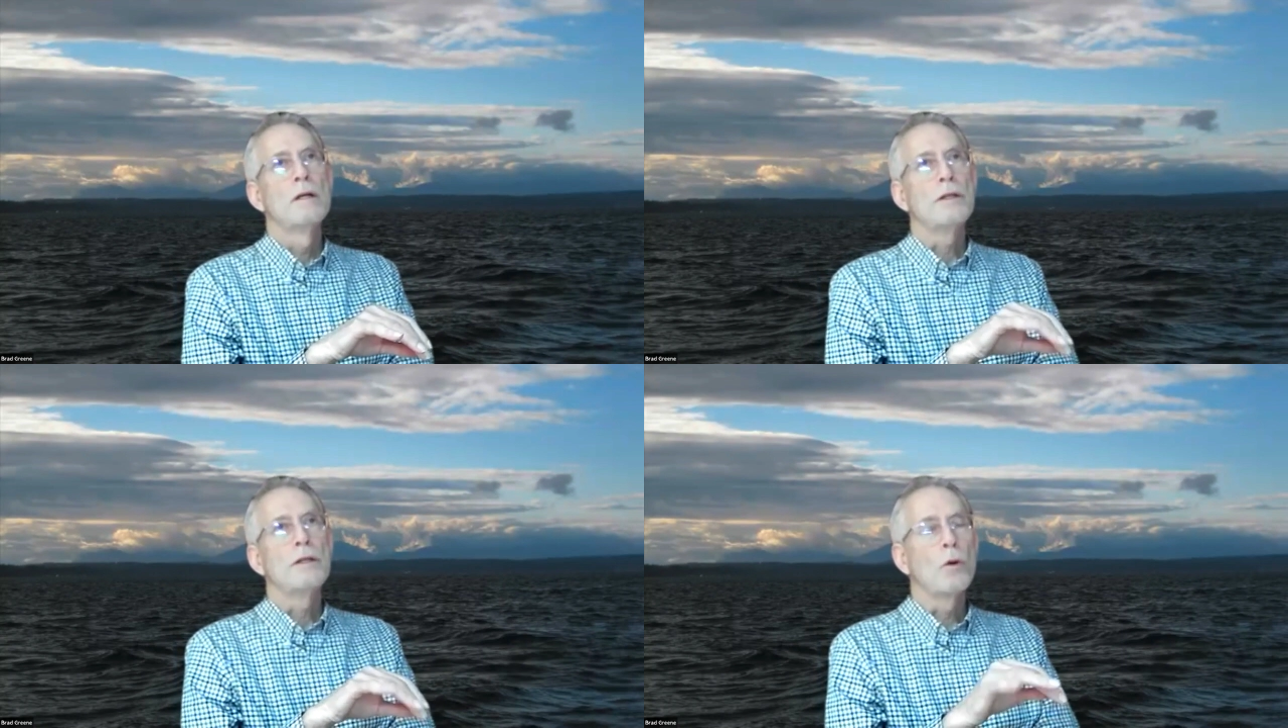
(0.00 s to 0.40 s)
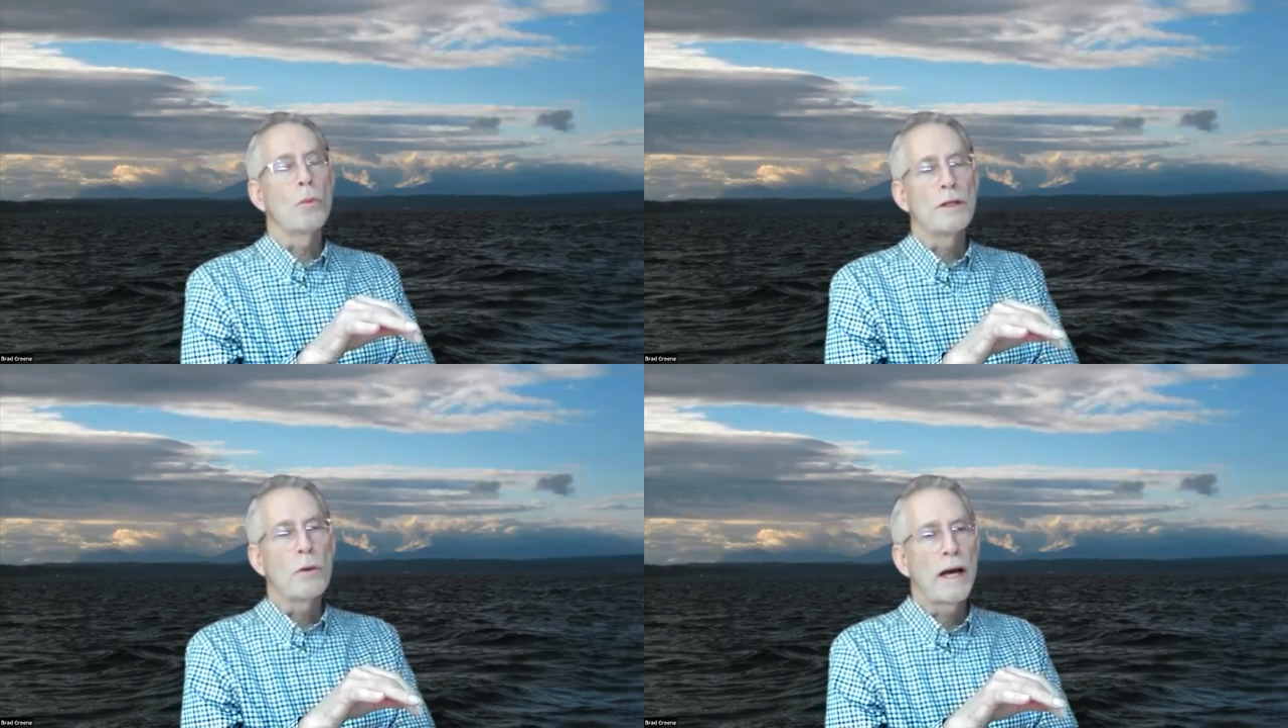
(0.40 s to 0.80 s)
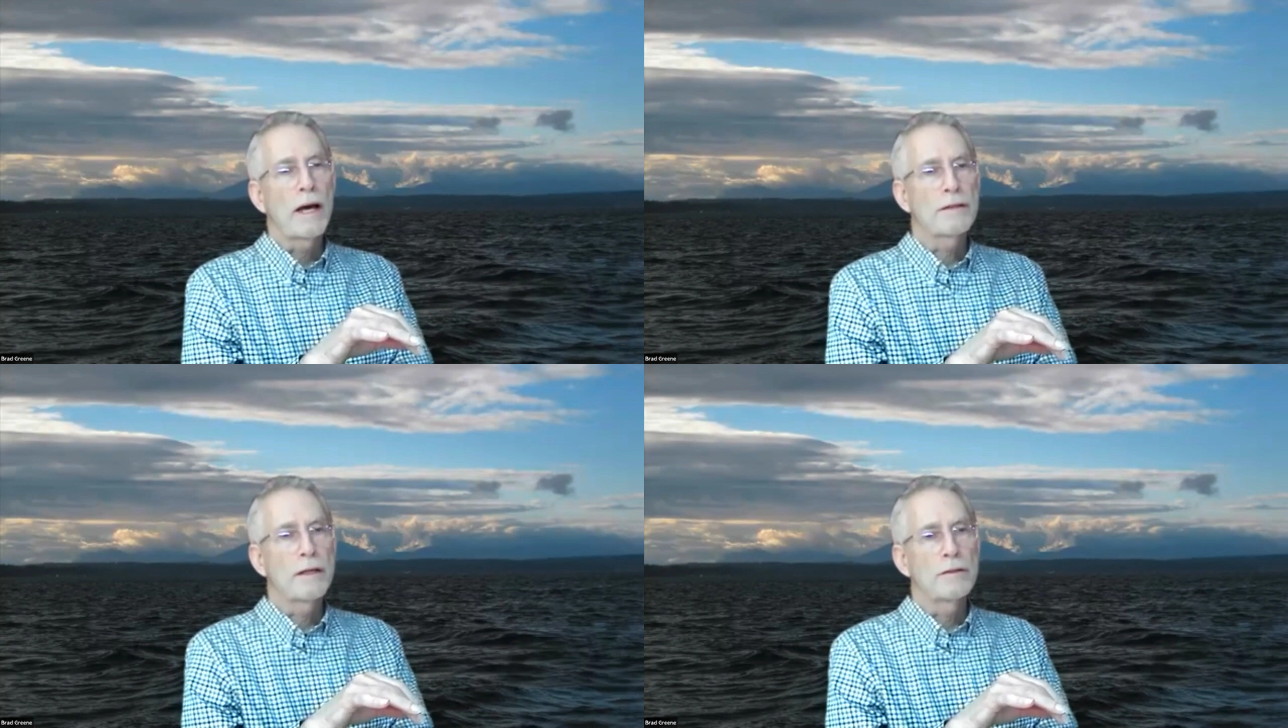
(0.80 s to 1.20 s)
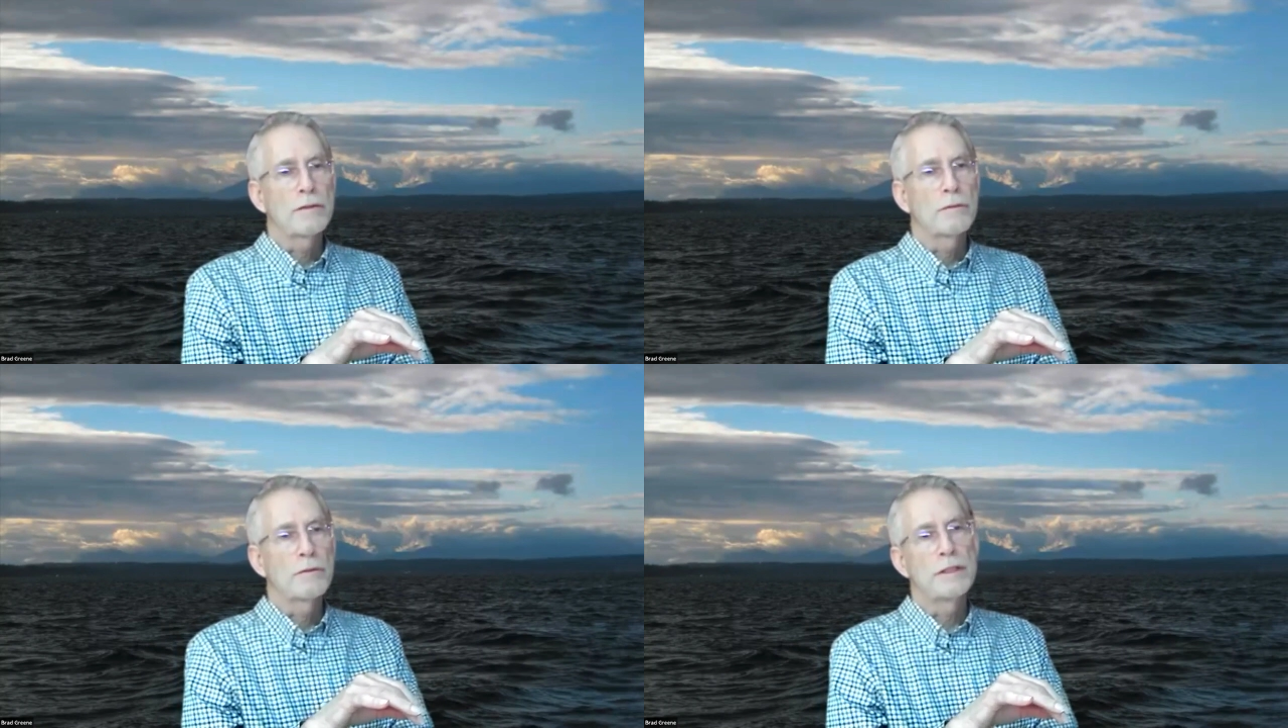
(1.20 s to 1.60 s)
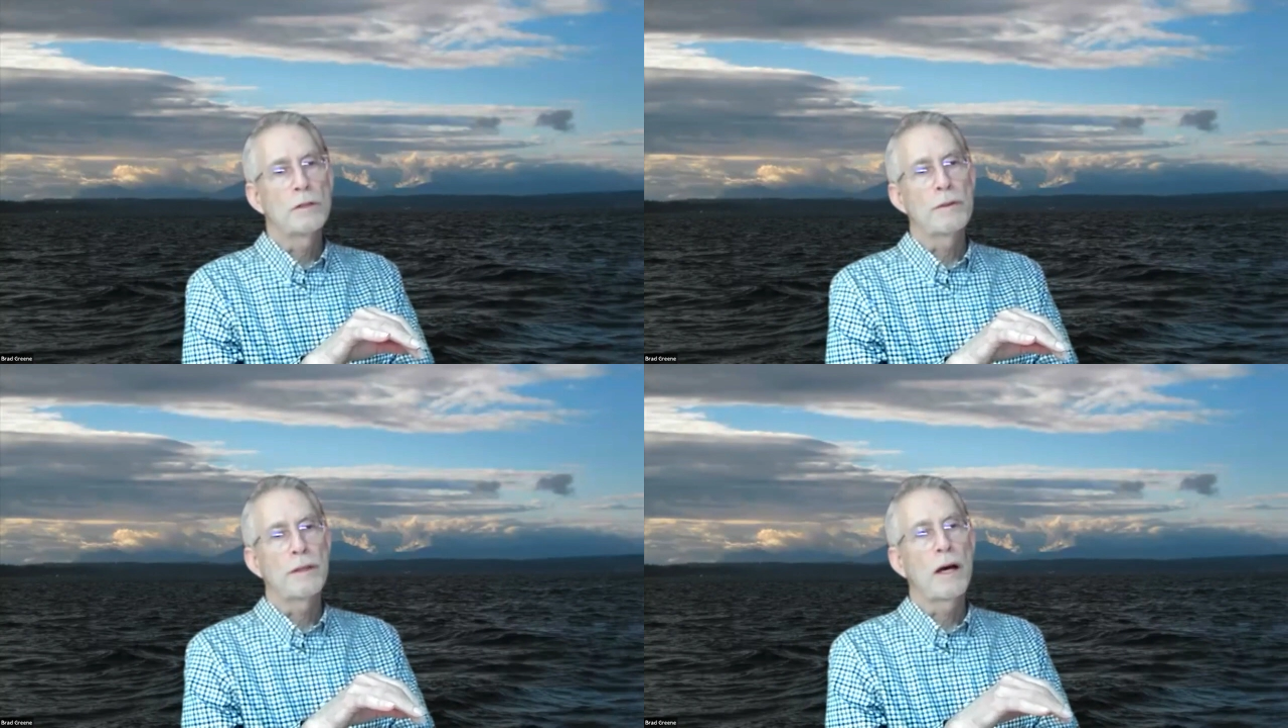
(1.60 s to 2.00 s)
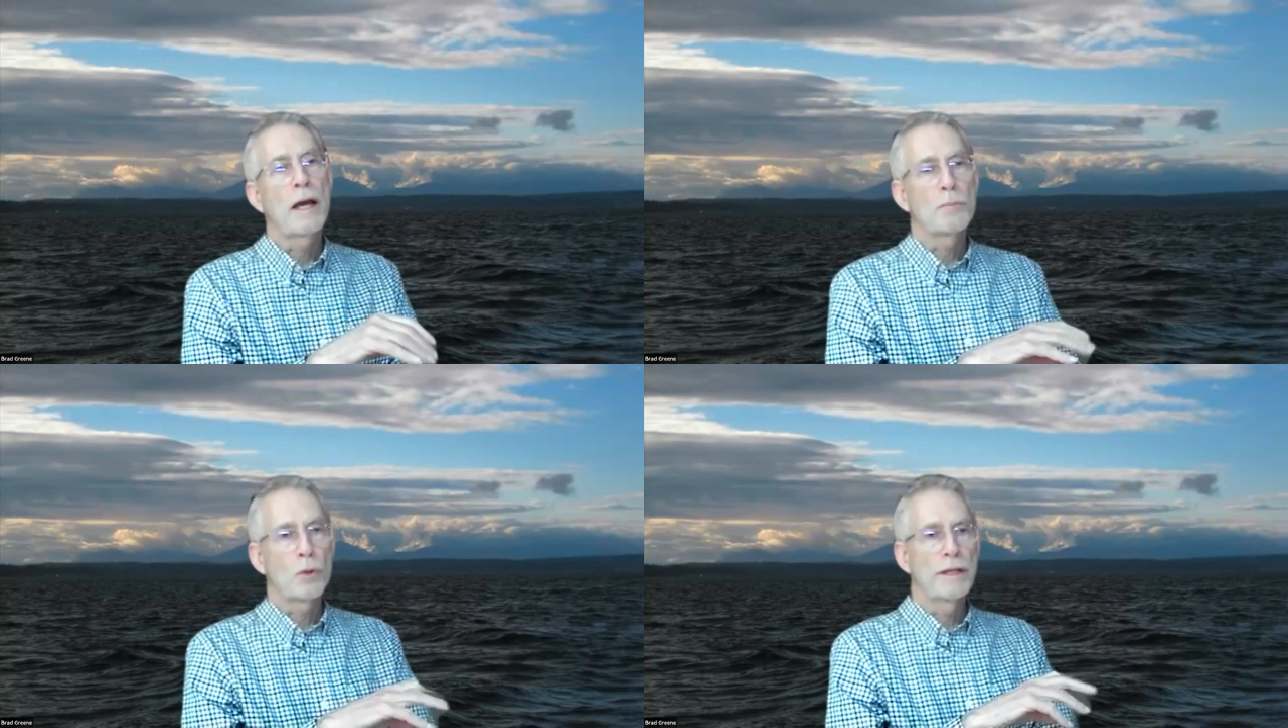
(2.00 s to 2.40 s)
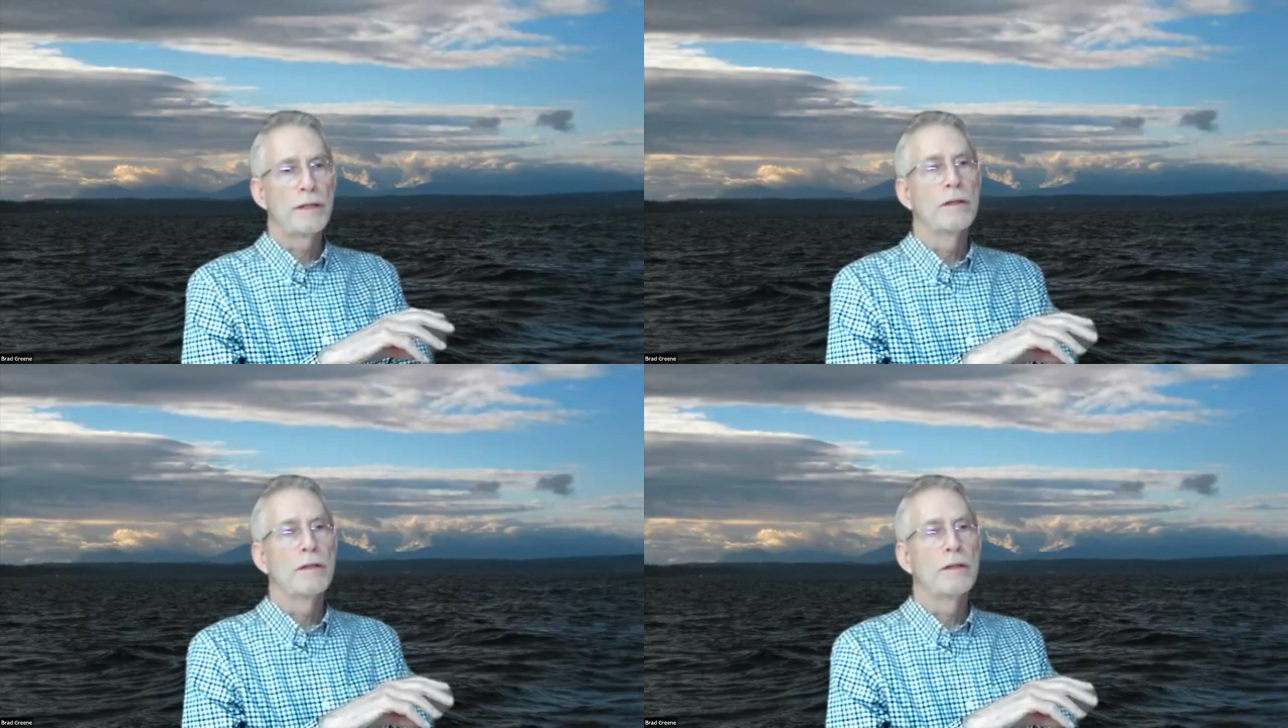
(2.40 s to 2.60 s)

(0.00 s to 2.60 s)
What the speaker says: when you have to deal with hybrid,